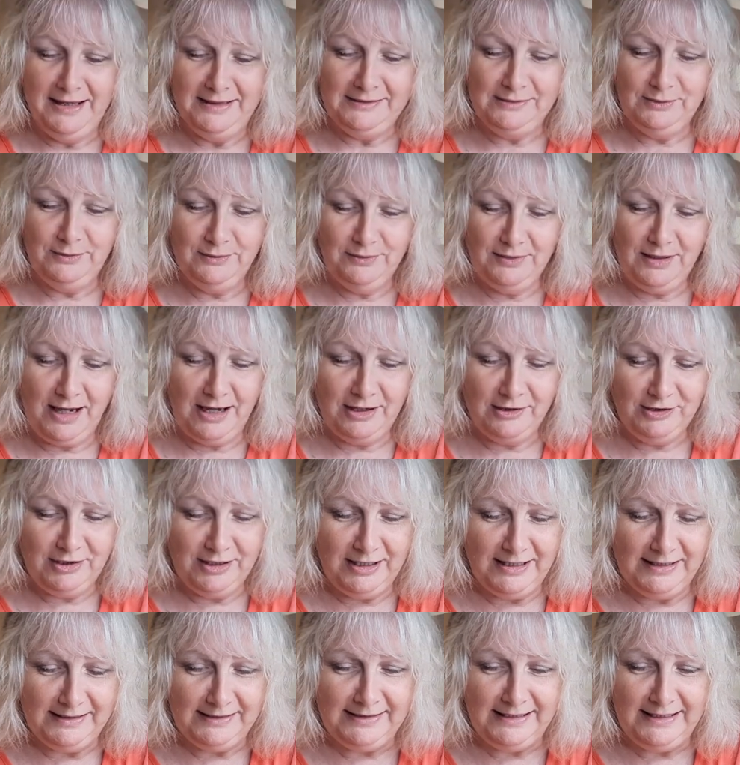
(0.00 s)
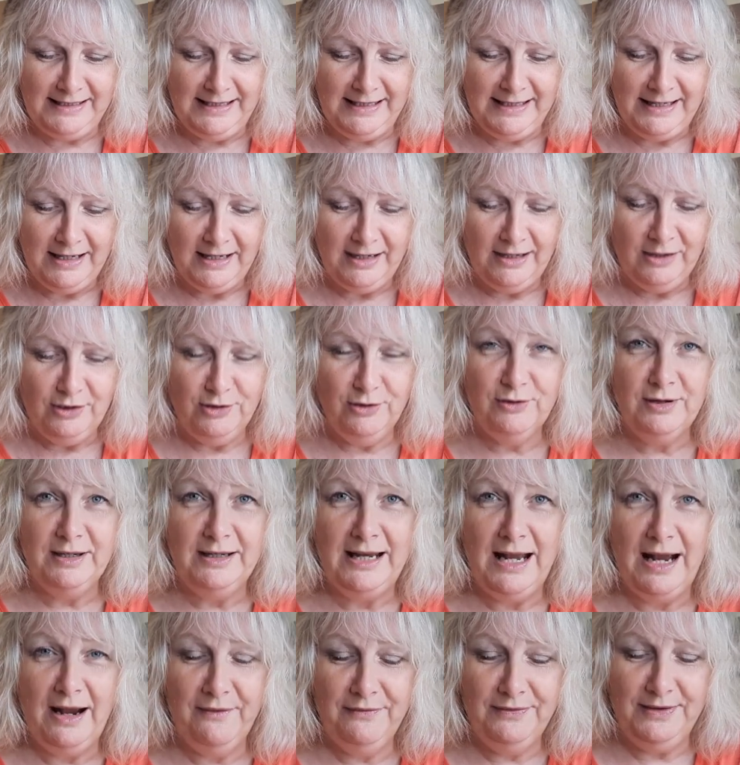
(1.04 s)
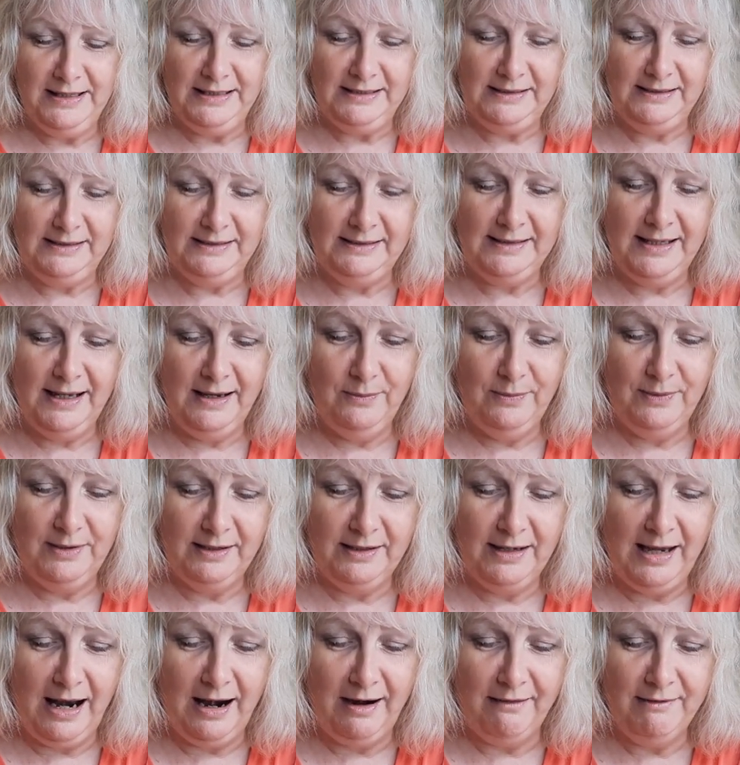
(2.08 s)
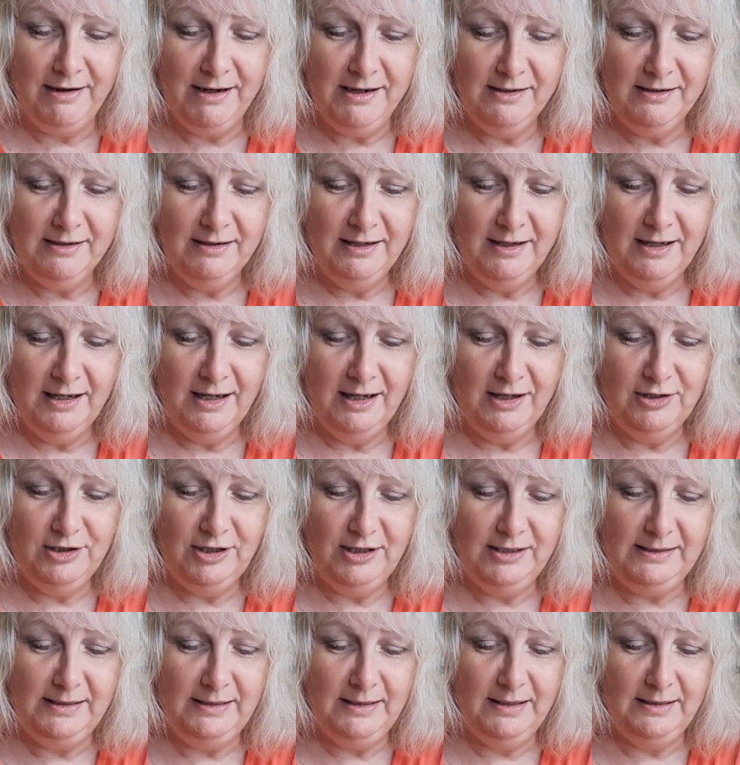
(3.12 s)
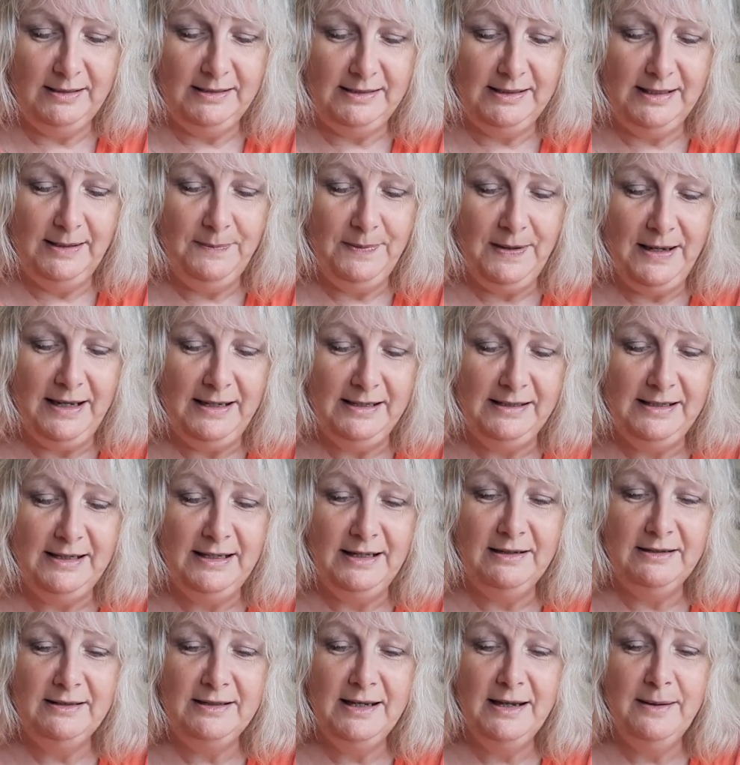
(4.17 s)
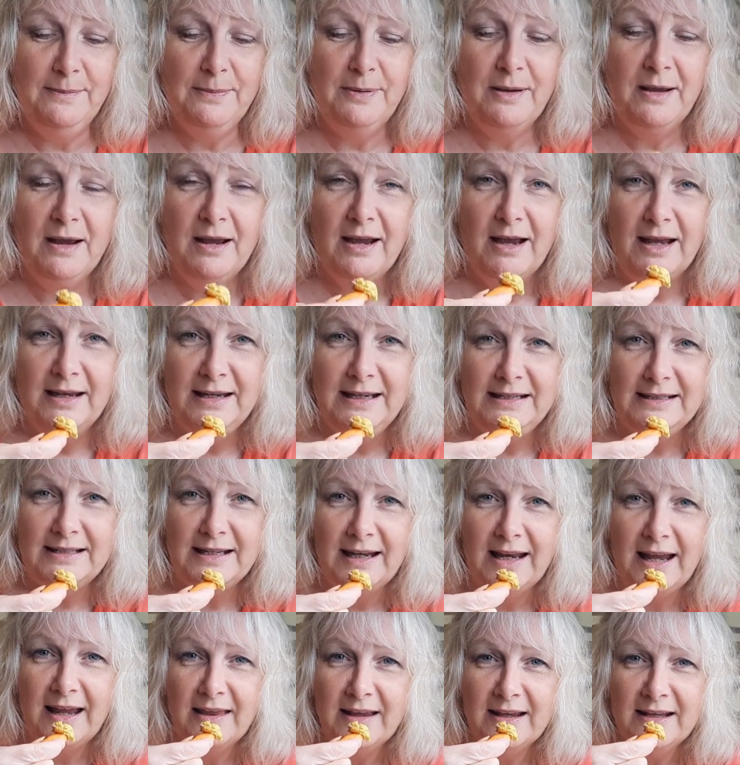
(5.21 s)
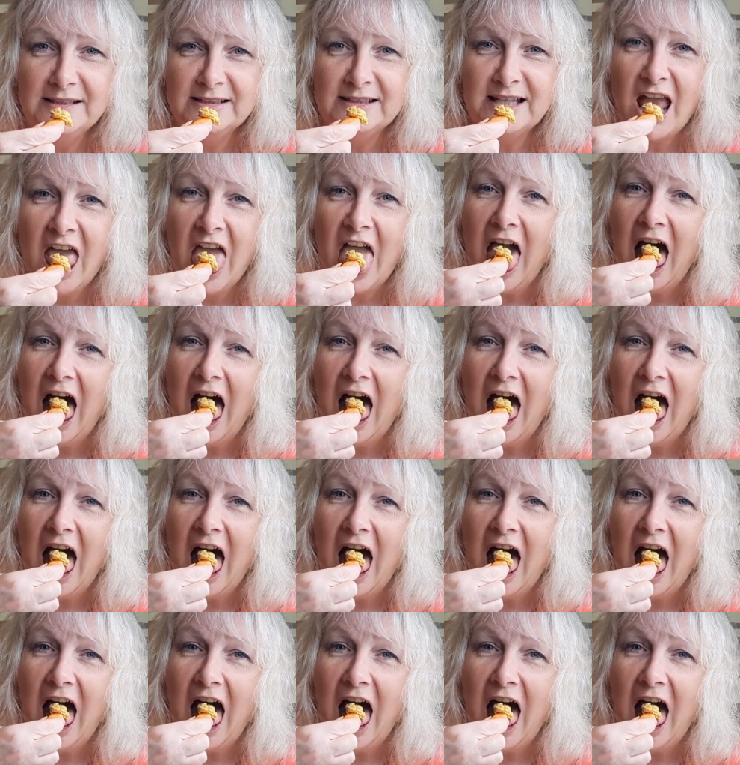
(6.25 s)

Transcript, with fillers: so as you can see, you can have this, say, with a carrot and just dip it into your dip and eat it like this.